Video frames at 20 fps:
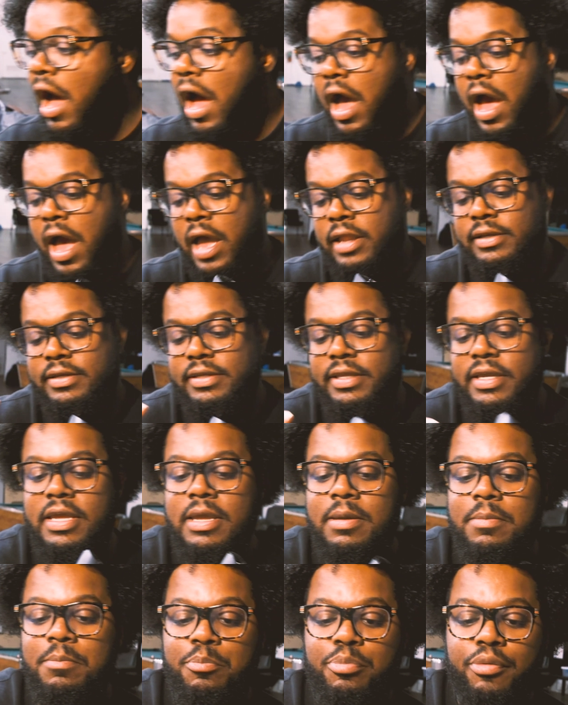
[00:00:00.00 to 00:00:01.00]
I
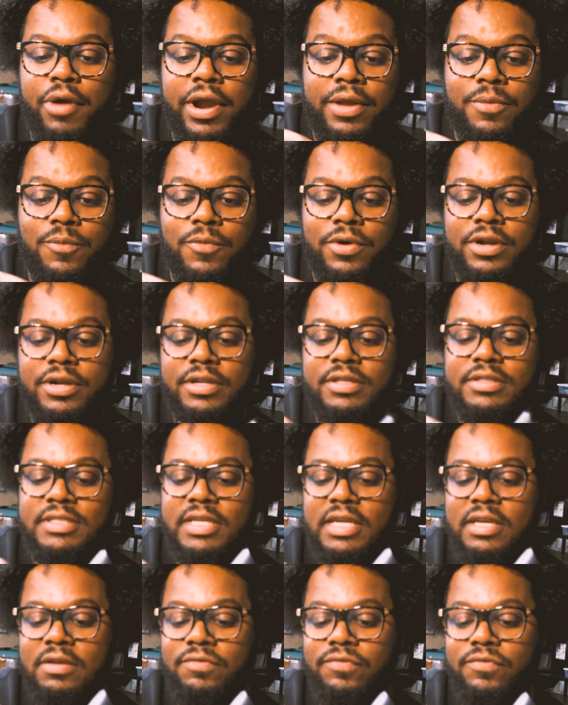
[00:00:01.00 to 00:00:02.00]
did break one of the
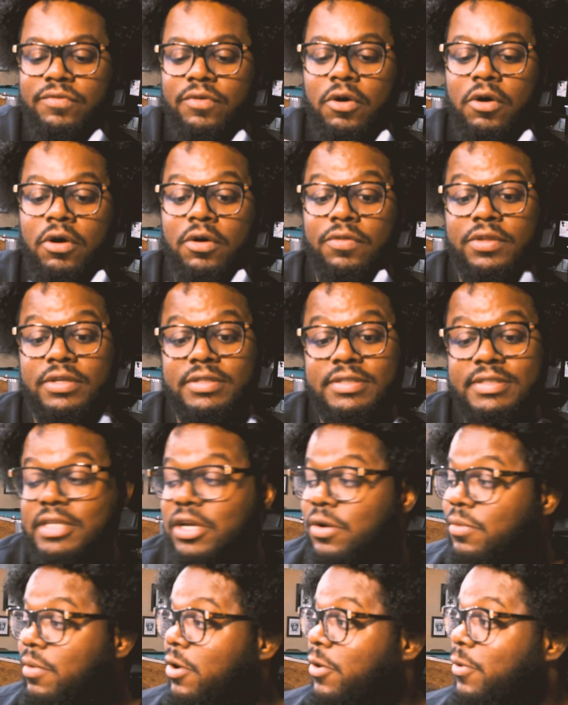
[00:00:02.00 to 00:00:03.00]
teeth on the
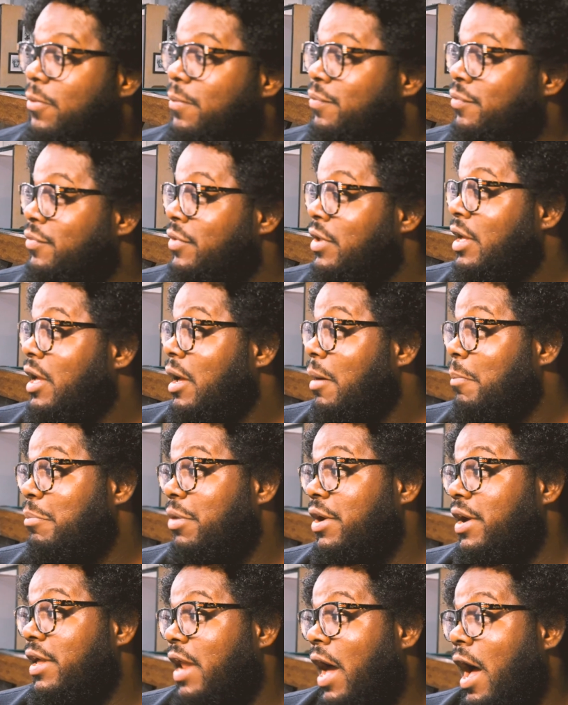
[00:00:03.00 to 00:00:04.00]
Zero,
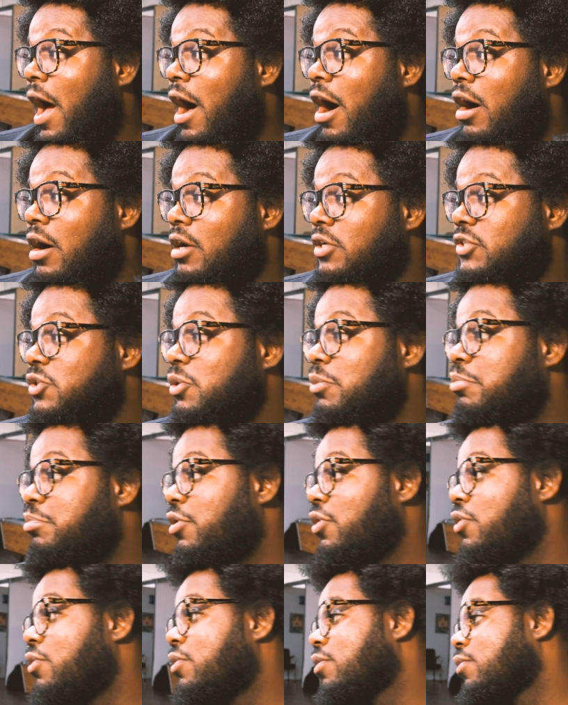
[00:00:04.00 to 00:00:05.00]
but I also
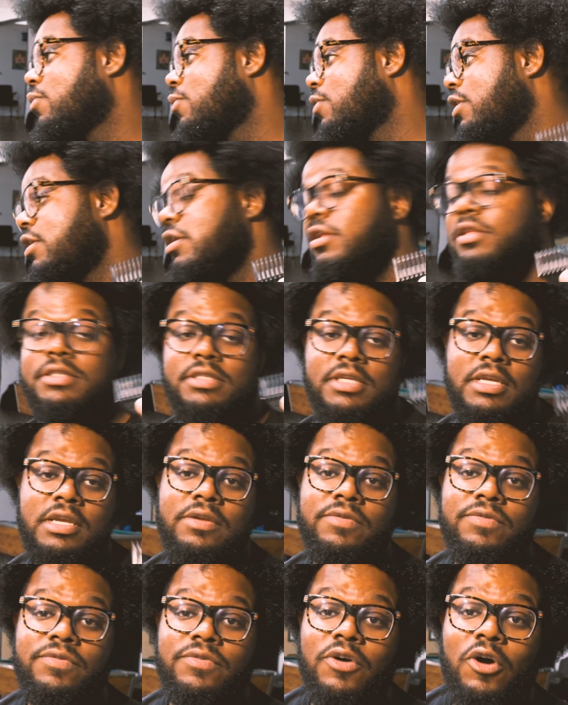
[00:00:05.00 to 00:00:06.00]
broke one of the
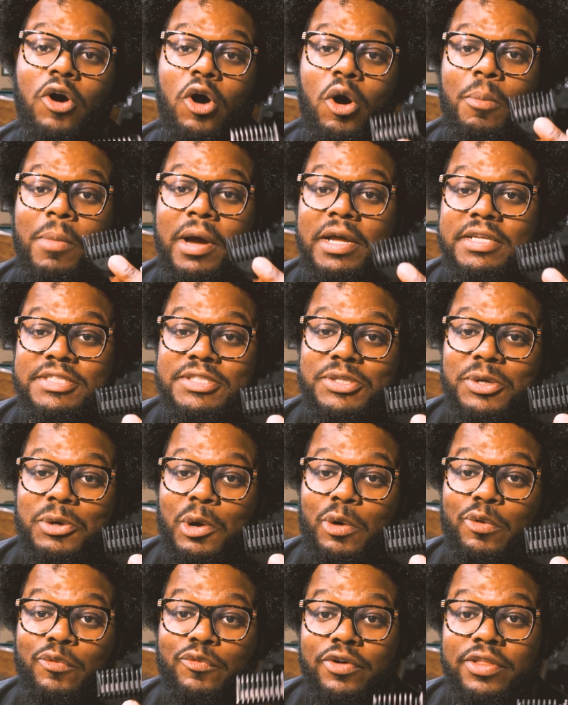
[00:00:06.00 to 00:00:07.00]
teeth on my
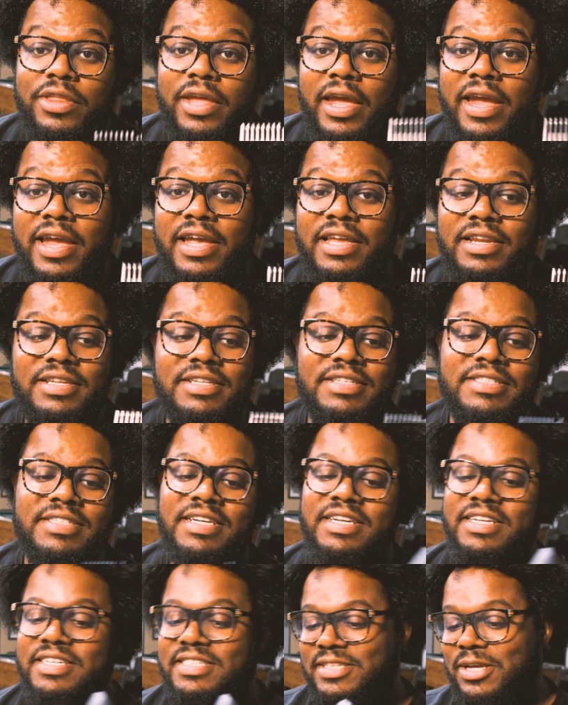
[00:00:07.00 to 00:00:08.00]
Zero for the Andes.
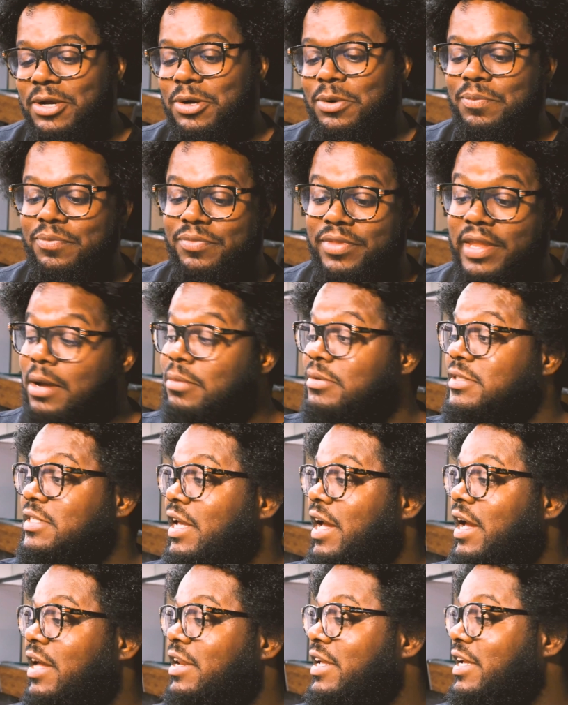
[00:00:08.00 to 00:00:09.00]
So that was
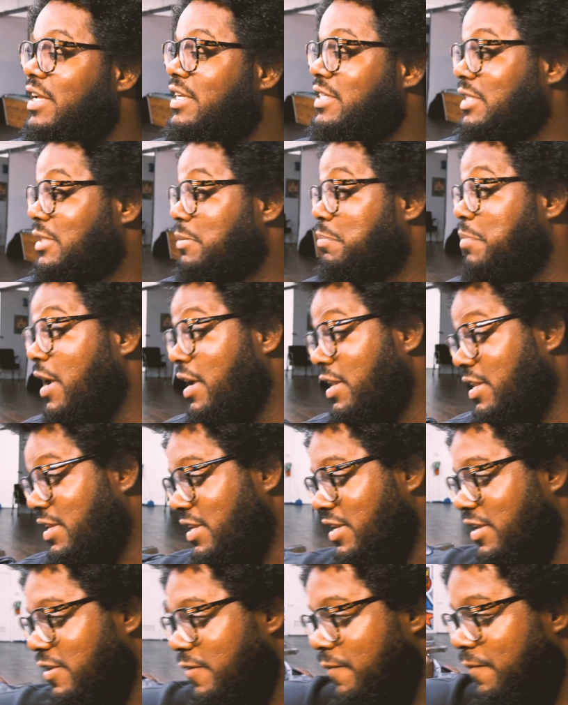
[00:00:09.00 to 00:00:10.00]
kind of
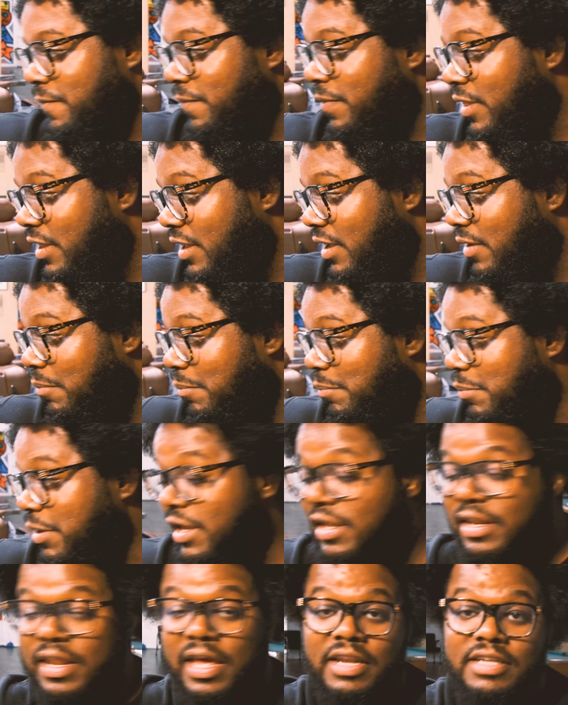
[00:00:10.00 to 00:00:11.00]
expected,
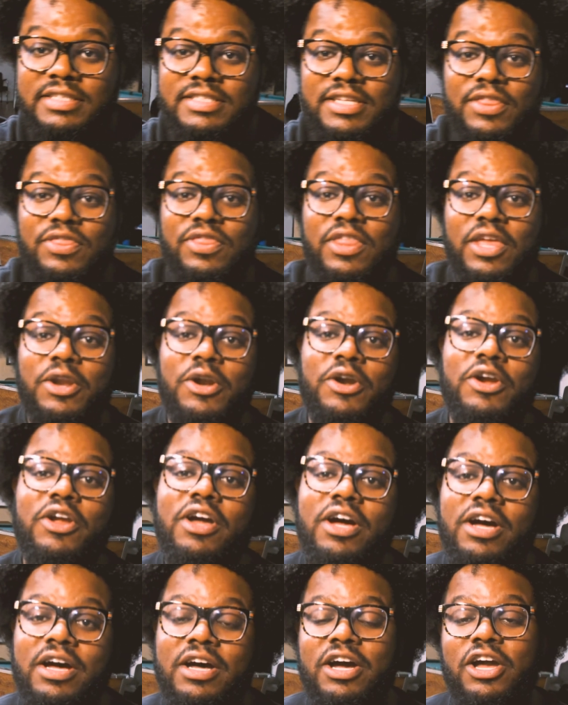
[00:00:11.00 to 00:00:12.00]
being that it's a thinner
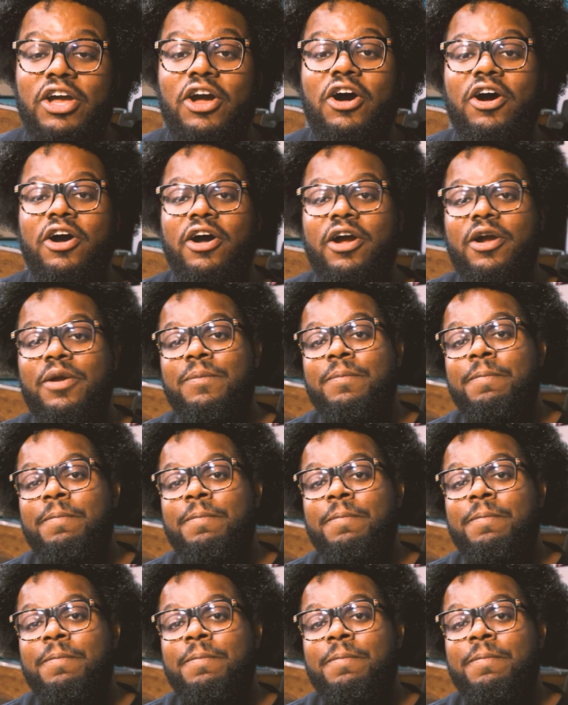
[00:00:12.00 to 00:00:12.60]
guard.